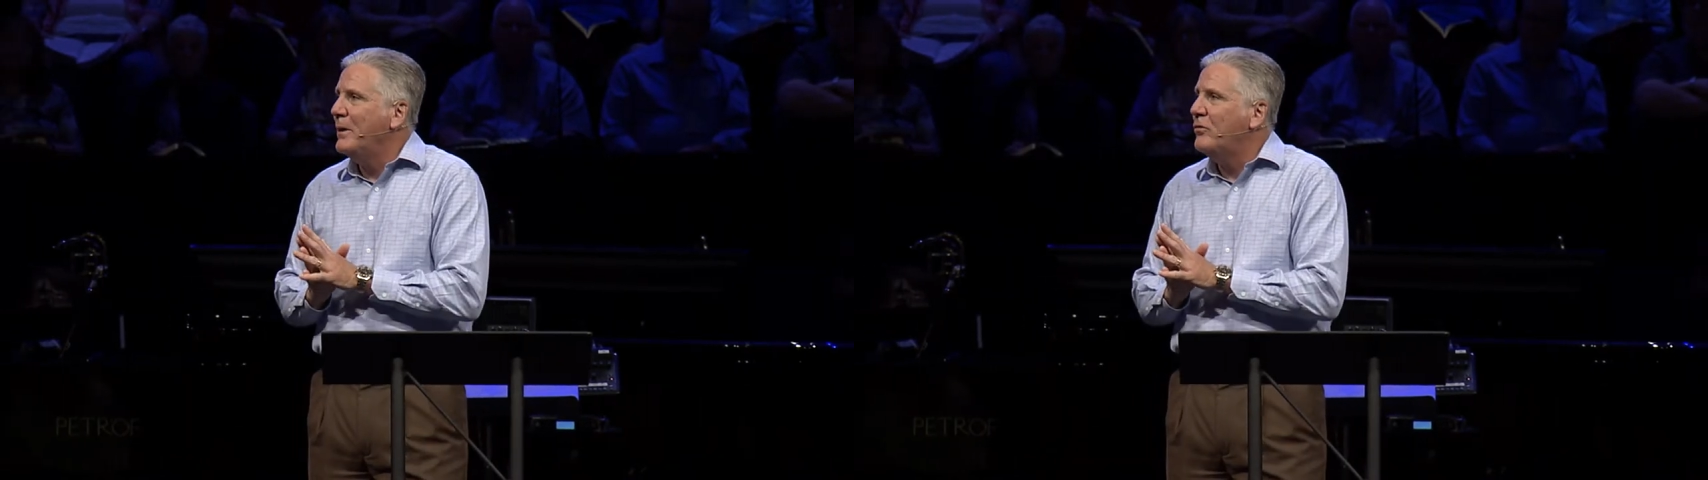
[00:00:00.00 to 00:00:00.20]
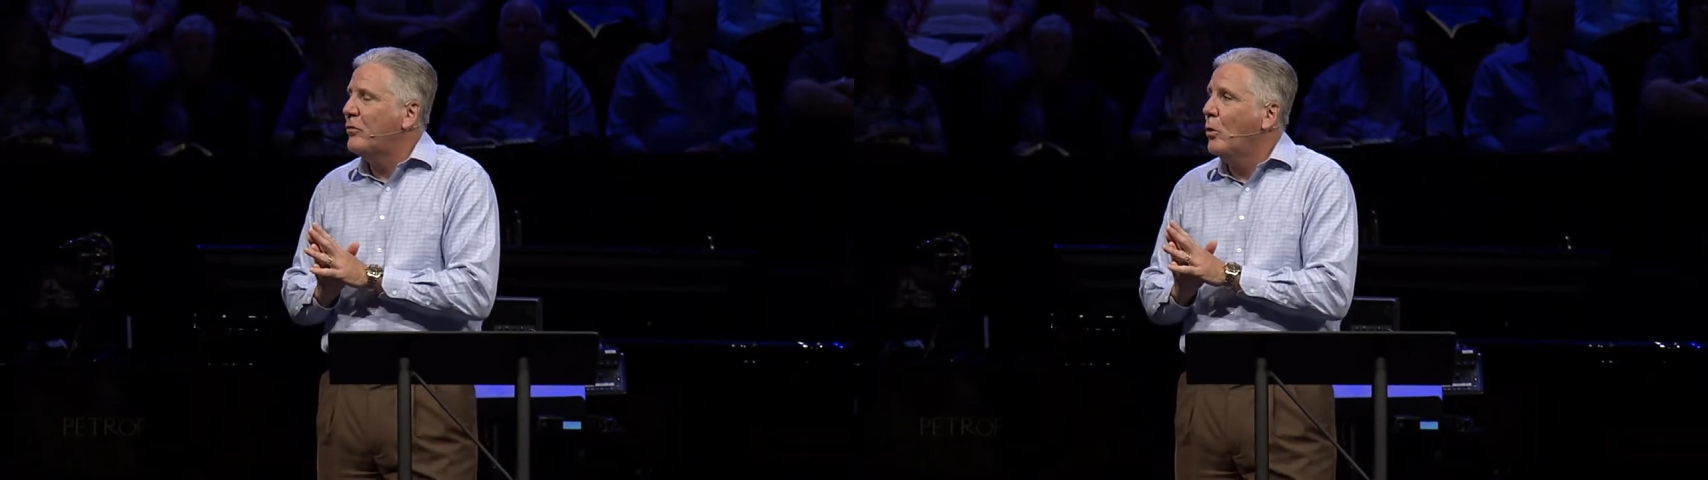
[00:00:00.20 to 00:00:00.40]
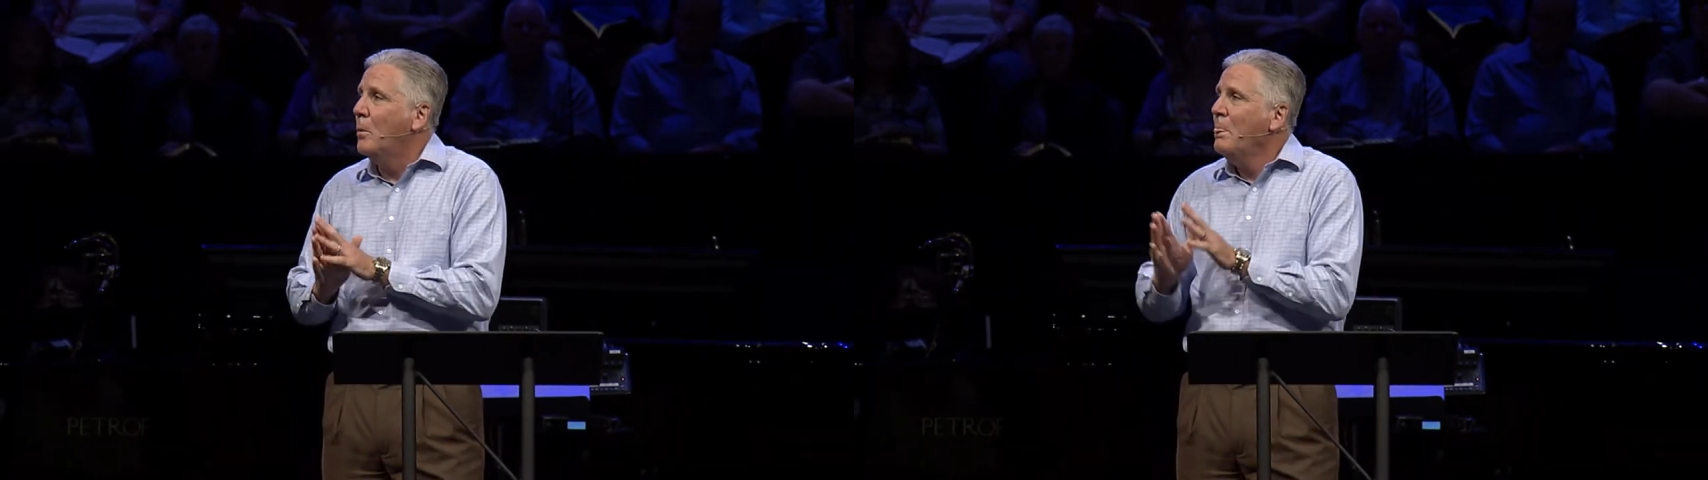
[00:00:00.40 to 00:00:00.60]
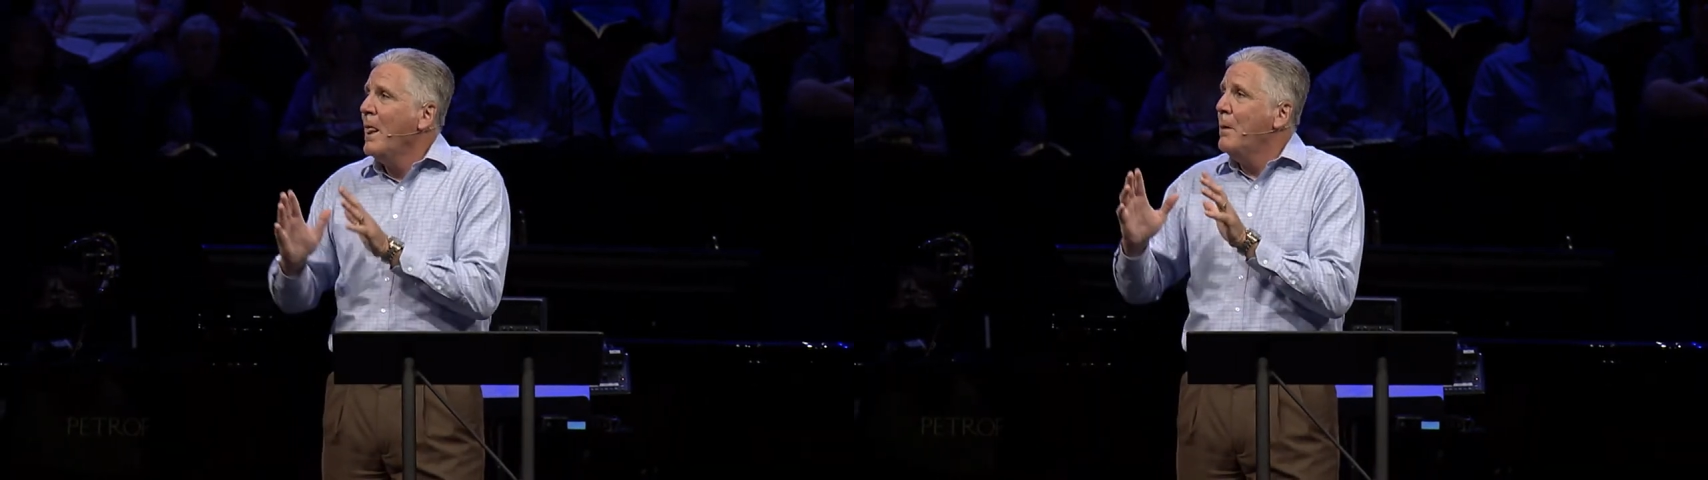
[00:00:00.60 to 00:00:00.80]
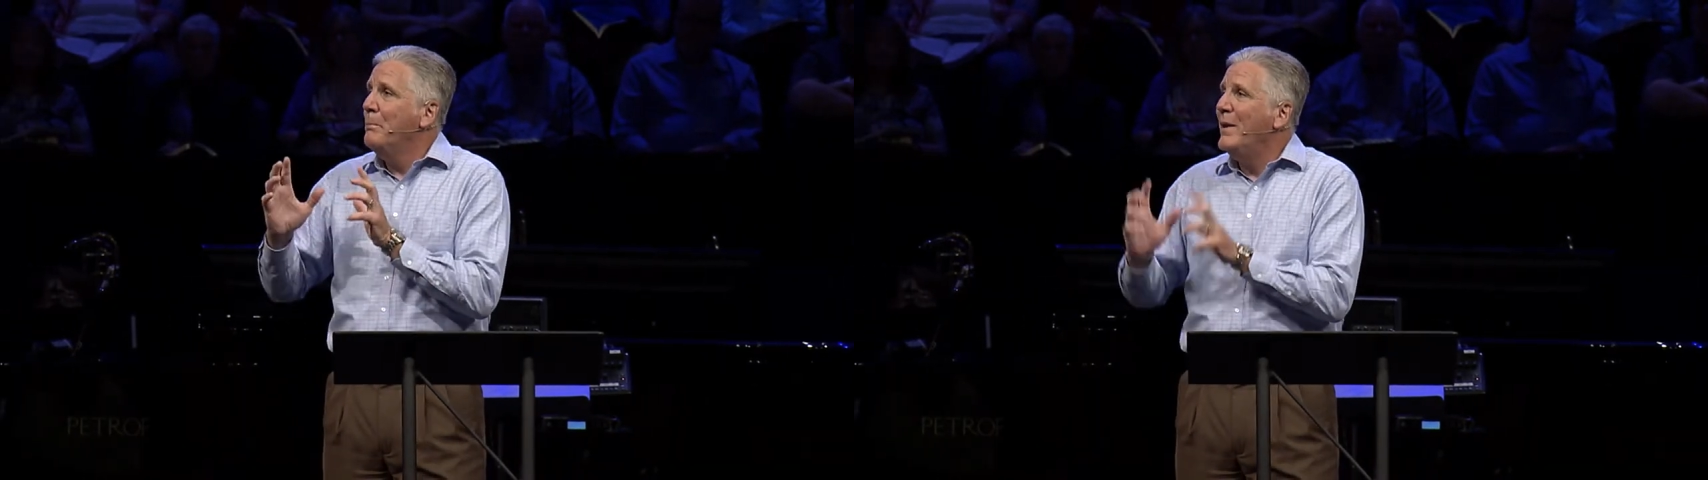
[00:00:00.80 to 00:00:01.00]
So
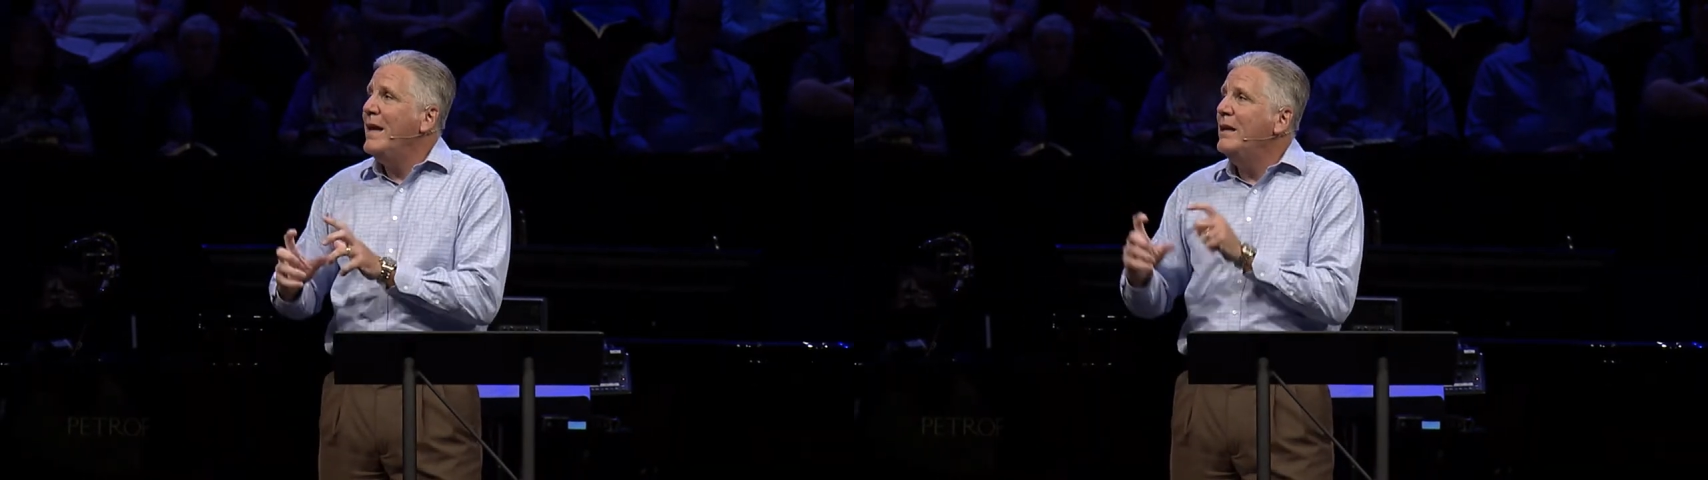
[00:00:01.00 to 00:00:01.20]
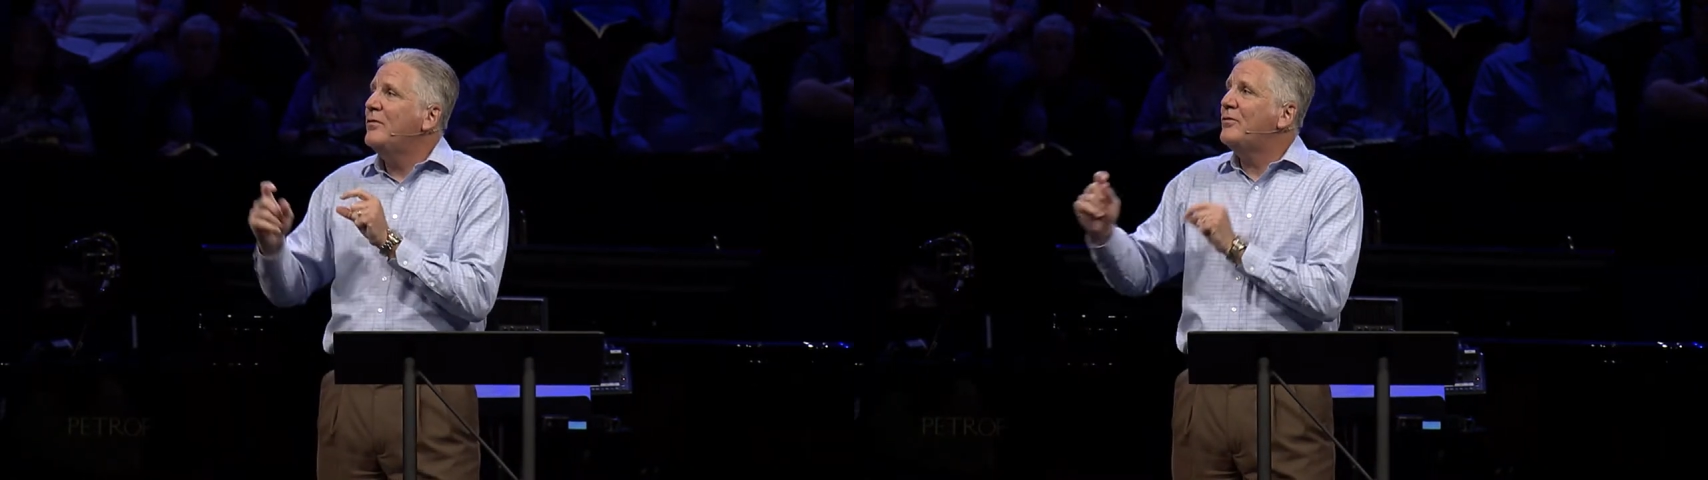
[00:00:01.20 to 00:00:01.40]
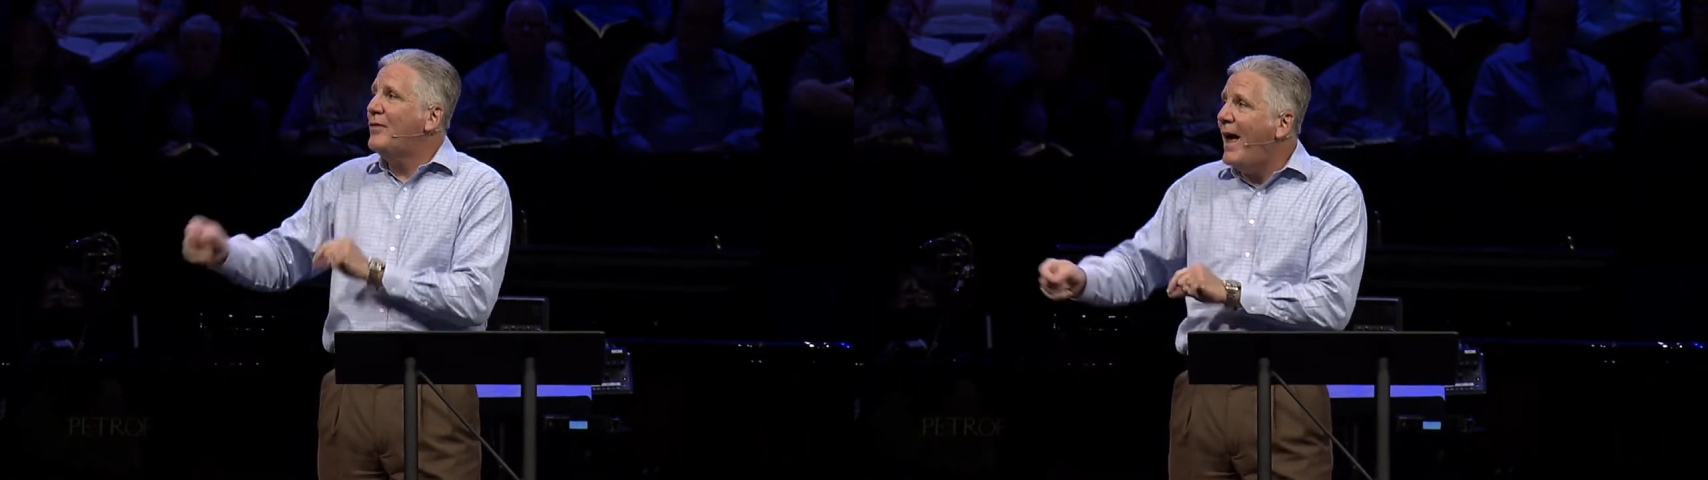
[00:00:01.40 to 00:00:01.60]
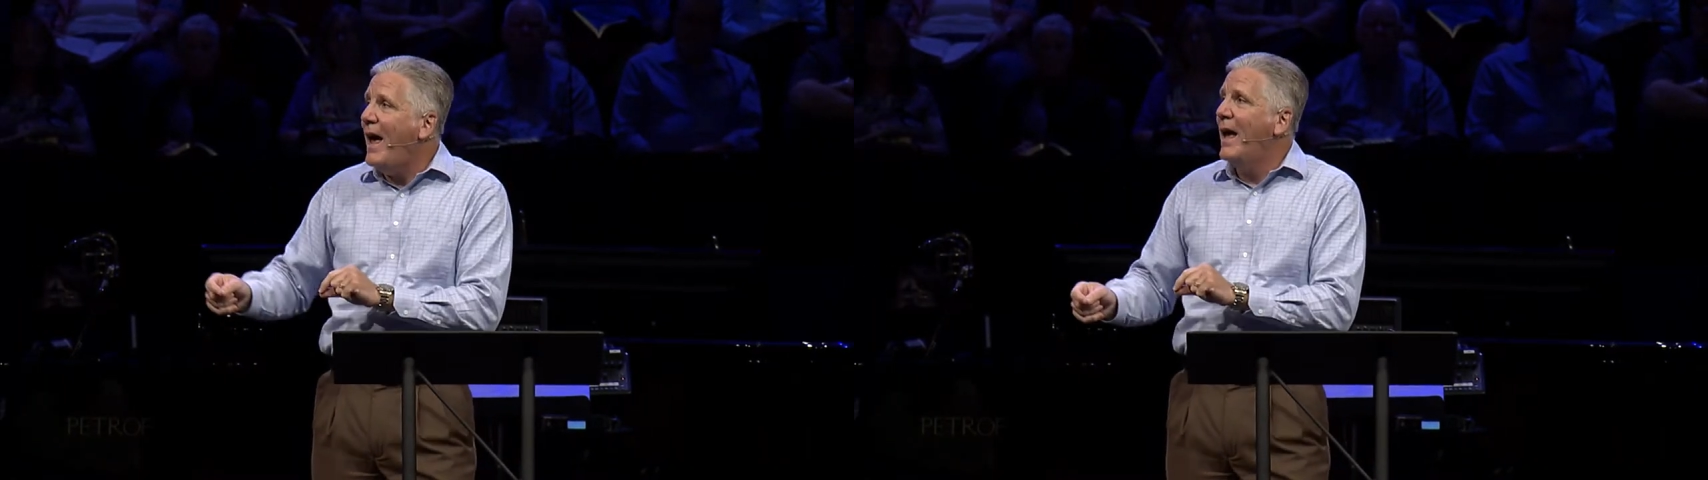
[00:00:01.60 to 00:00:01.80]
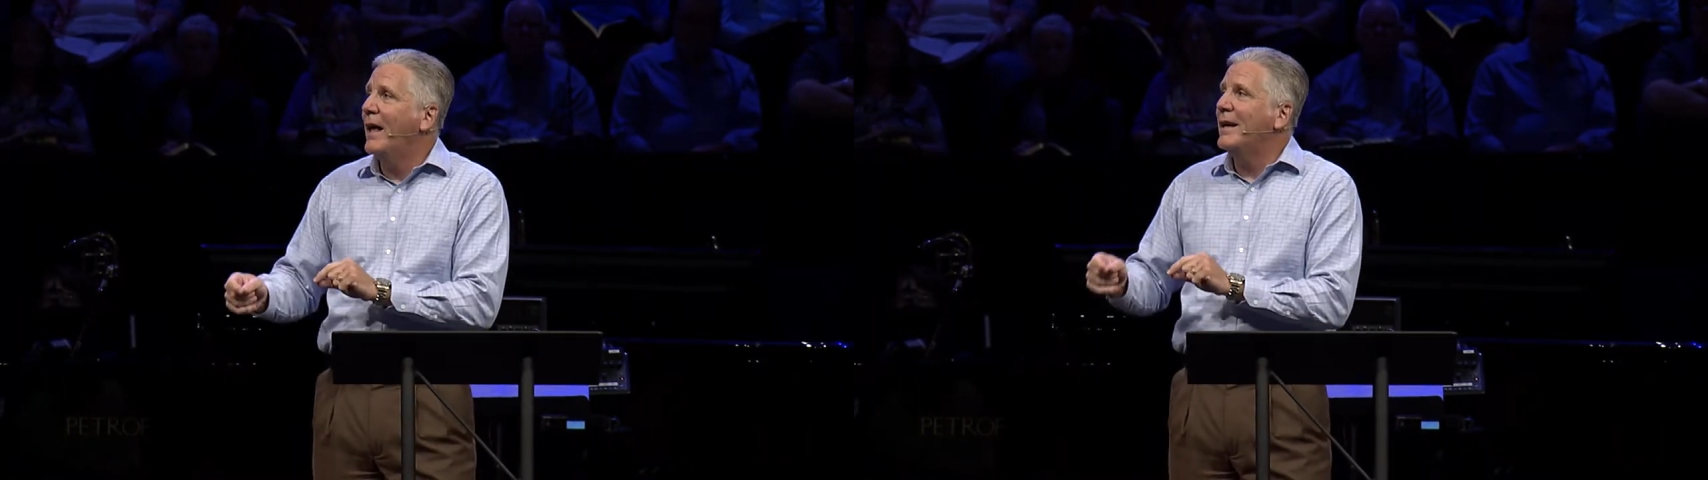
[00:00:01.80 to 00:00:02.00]
being
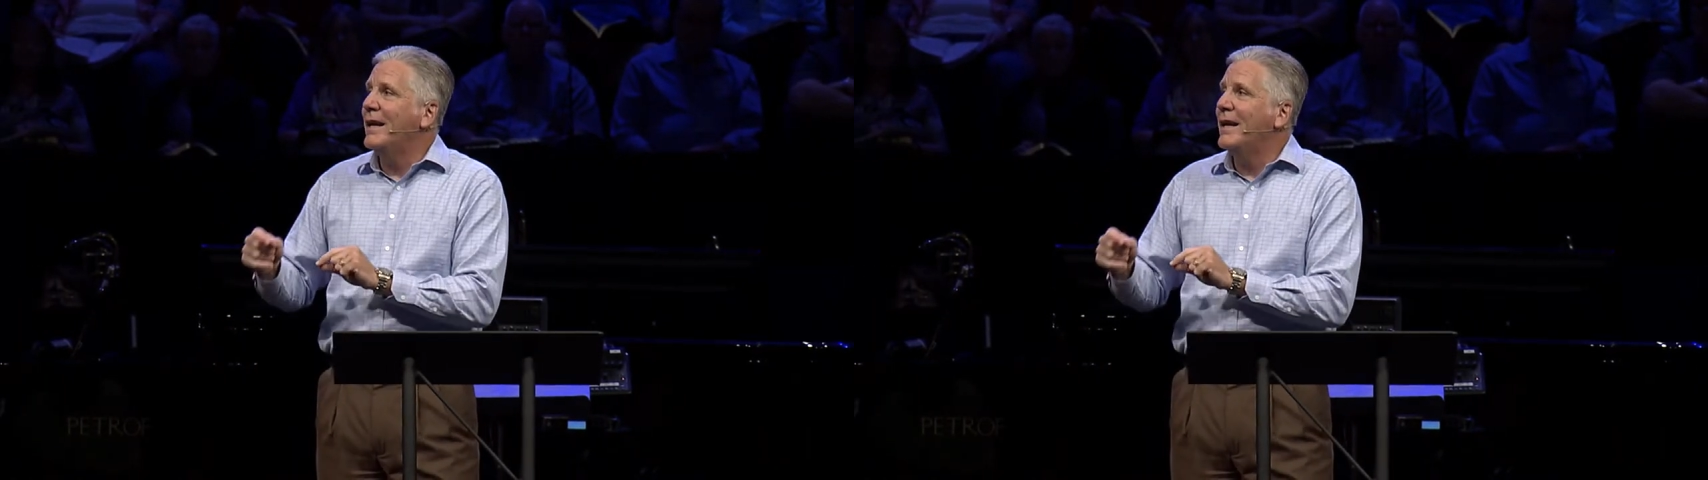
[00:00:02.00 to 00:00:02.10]
sad